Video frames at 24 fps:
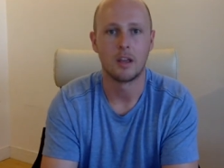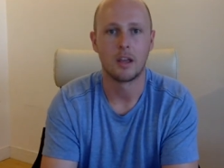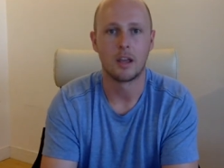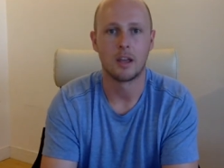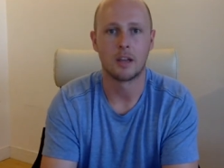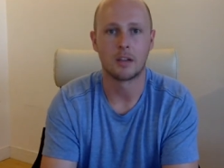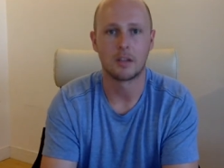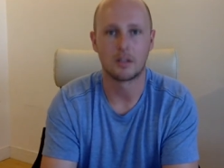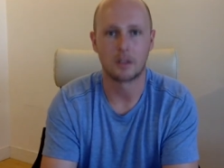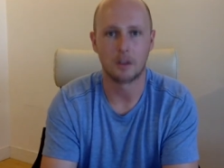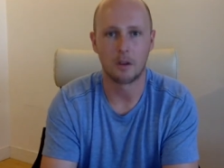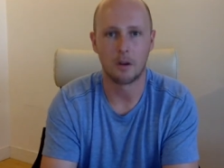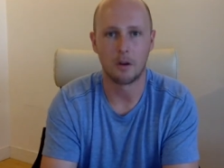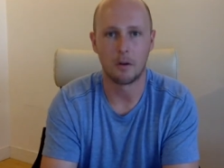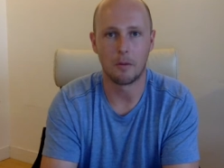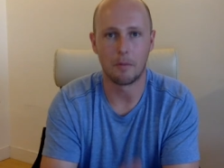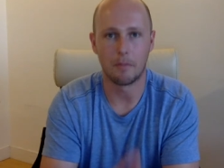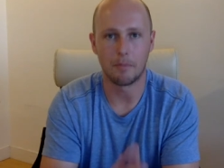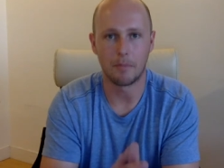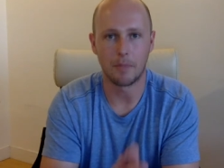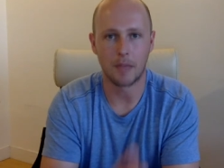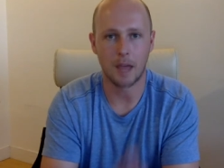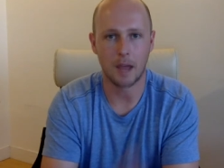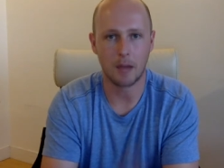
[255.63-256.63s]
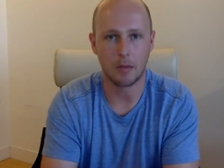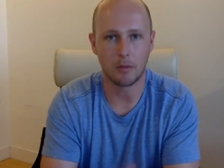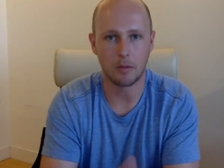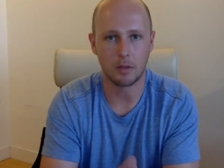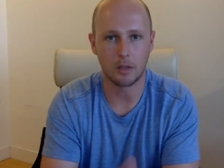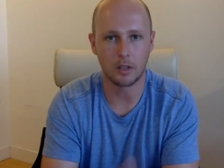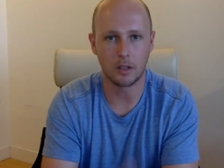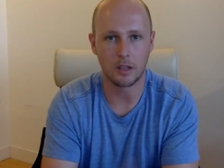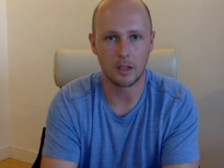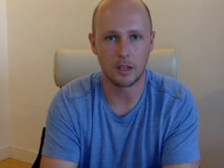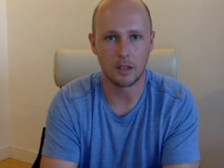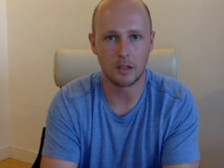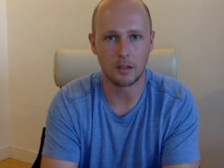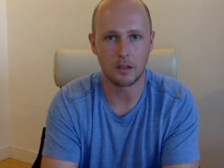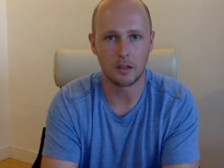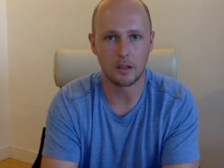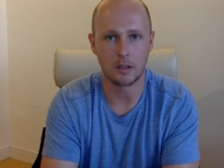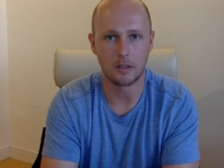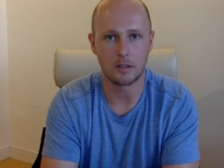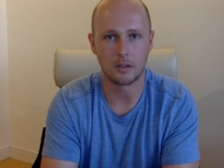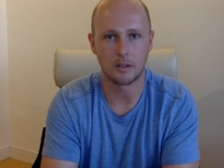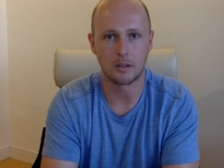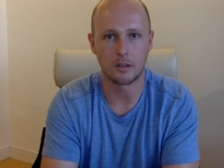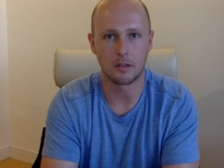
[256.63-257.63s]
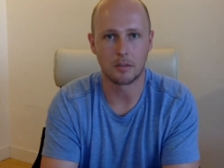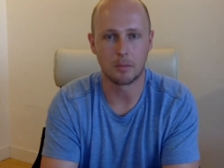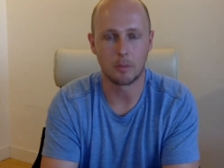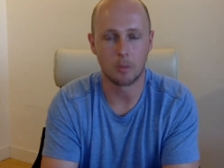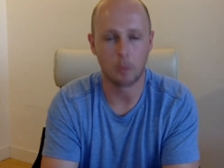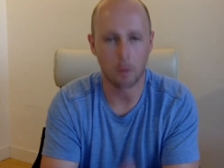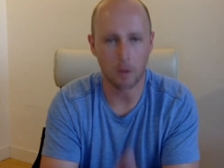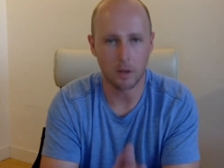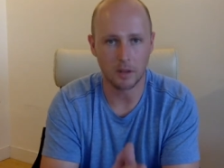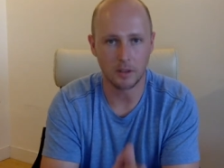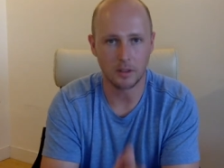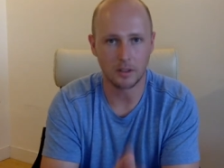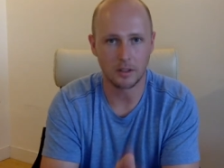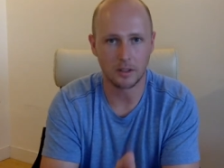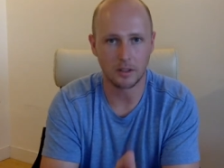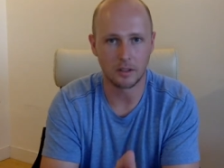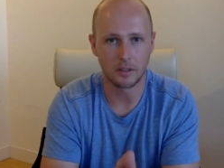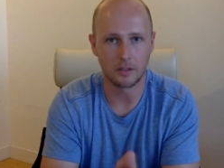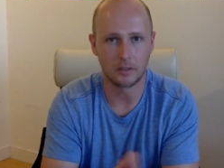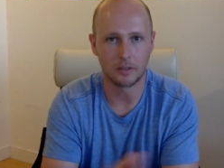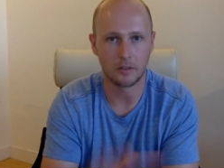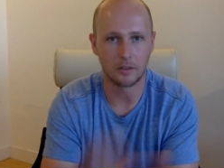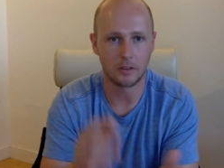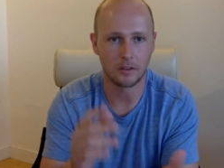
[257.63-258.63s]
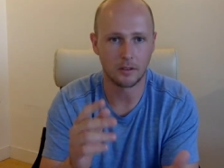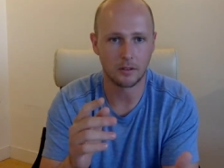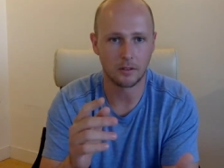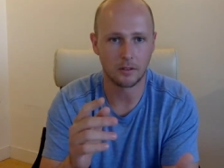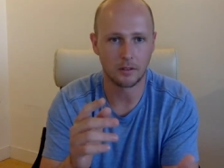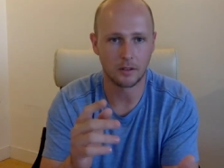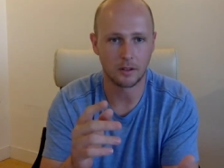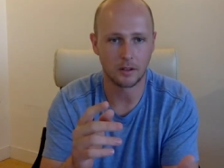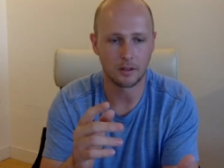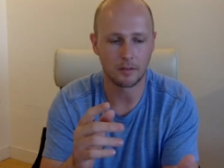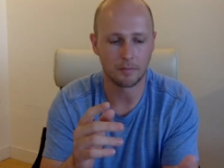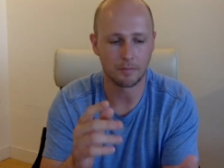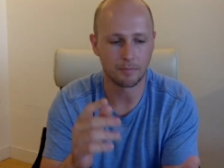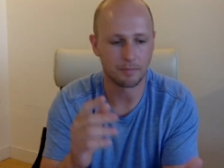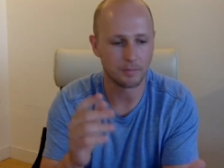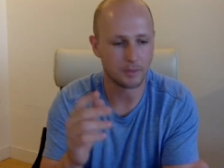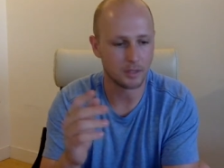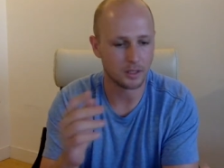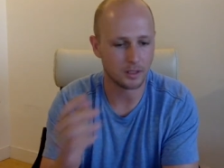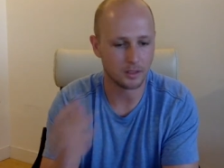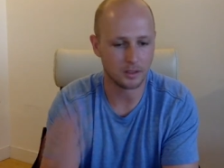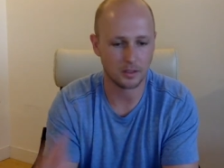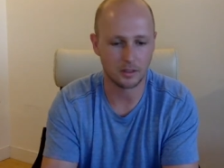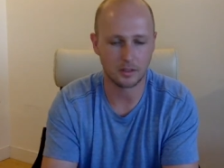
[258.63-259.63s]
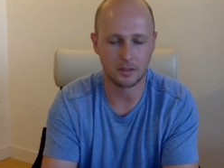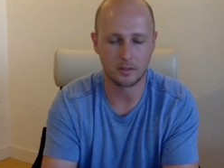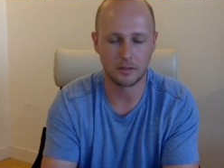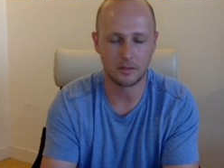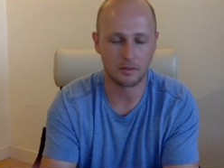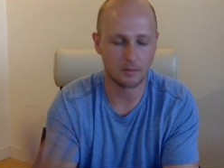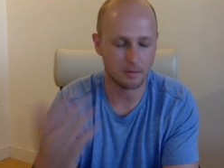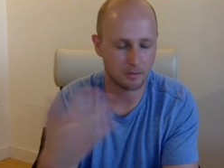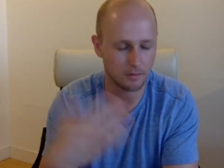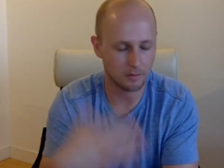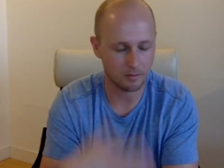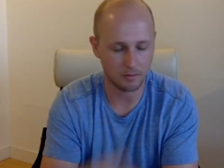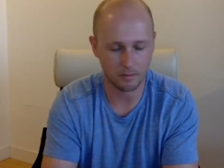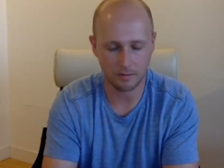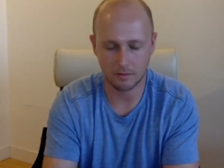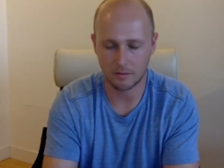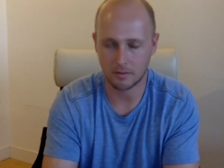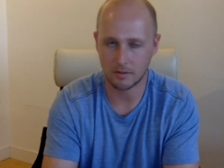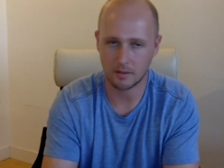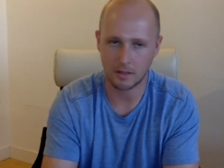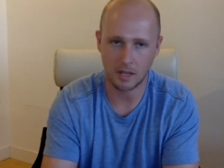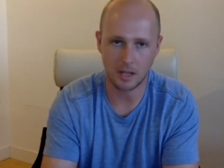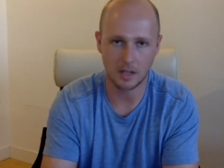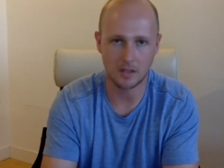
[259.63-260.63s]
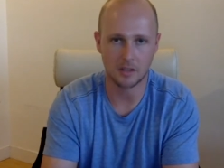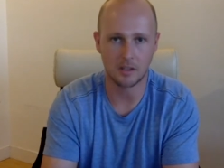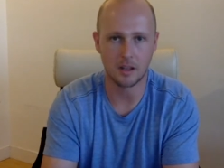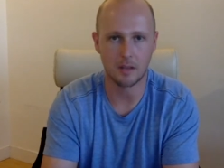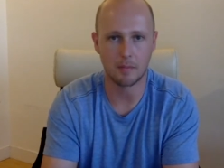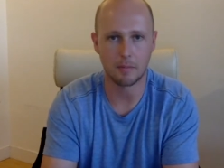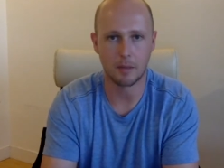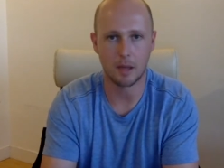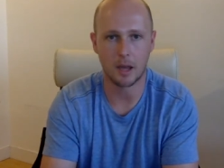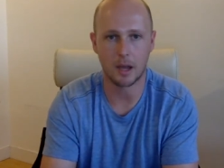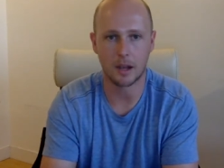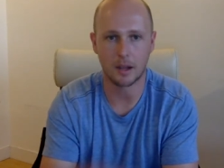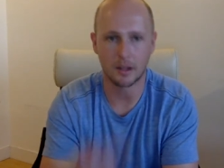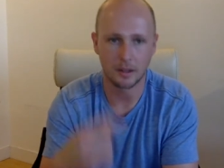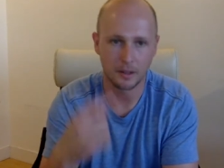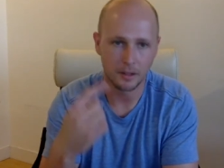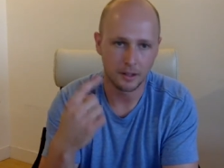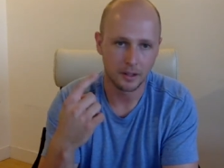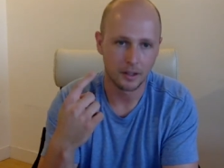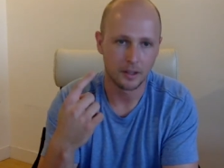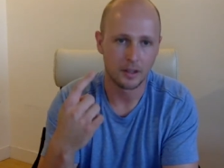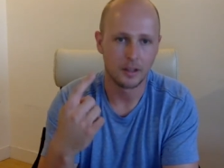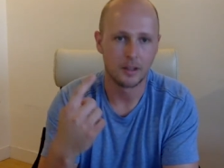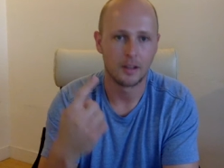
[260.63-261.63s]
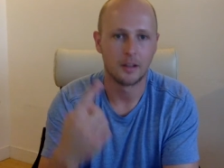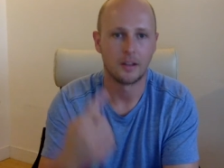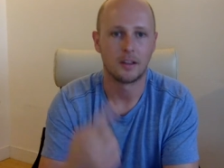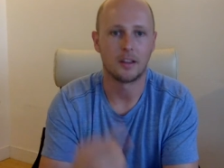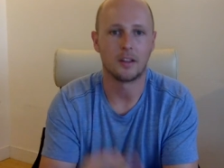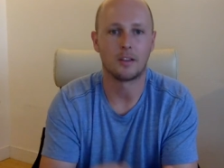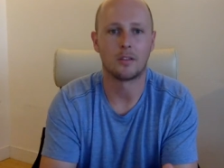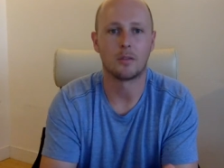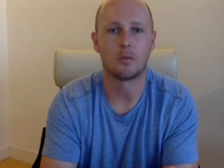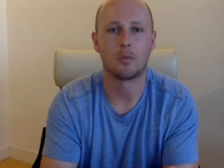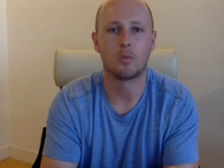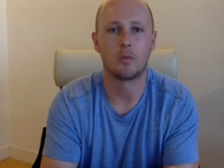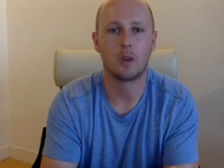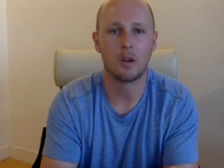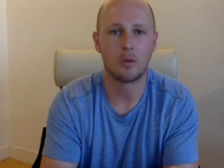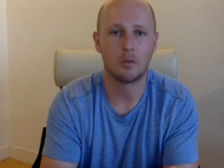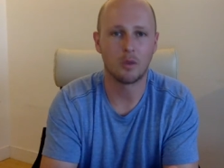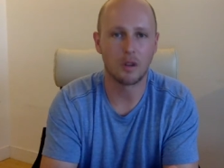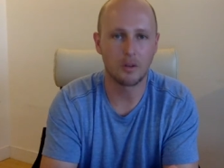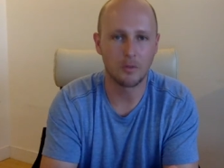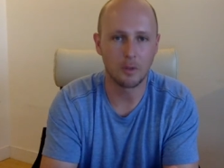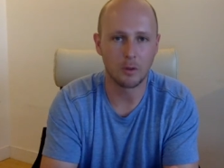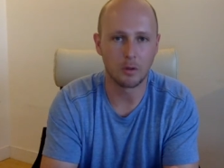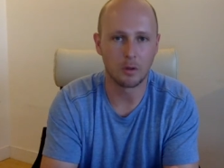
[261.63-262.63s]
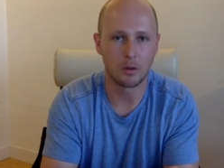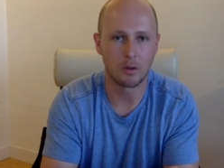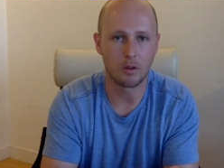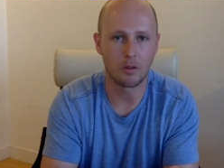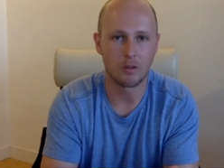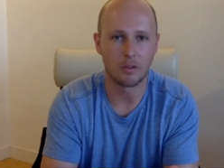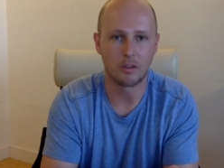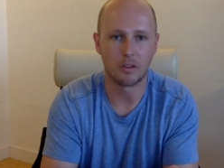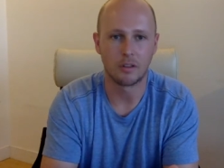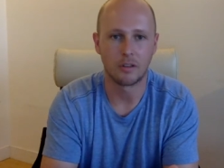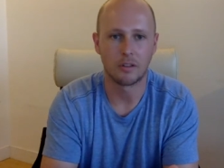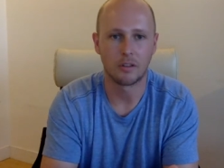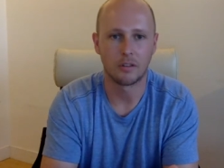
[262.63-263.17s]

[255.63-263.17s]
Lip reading: And so that really is the point, is just take a step back. It's what have you learned?